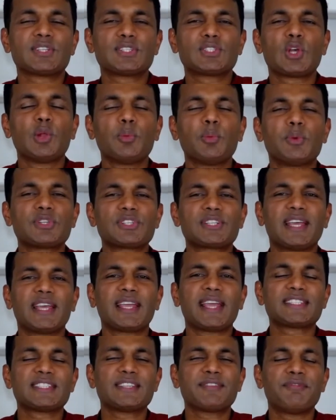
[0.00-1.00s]
It's almost
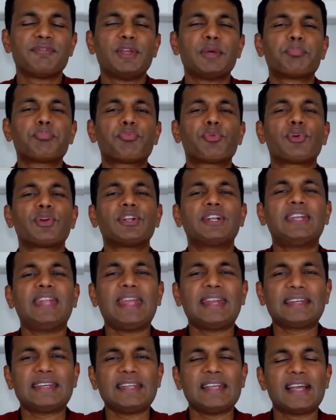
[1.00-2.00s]
like as if we are
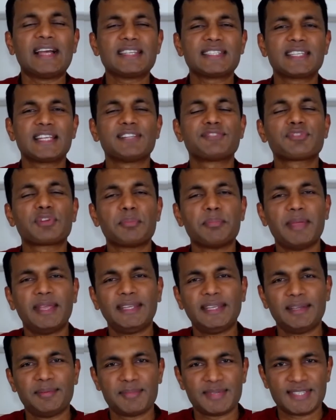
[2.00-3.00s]
protecting ourselves from
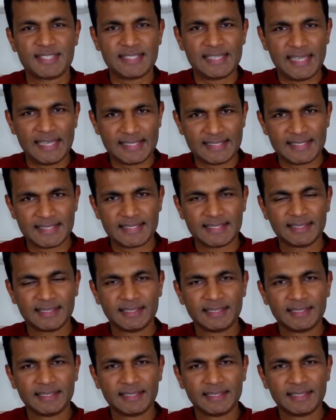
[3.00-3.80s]
making mistakes.